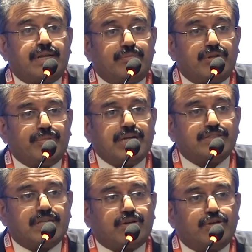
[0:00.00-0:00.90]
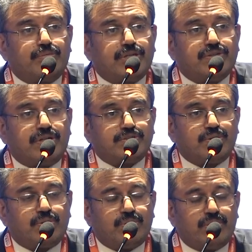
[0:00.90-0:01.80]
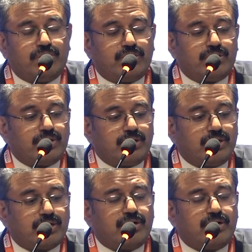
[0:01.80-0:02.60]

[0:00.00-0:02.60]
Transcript: rhabdomyosarcoma is also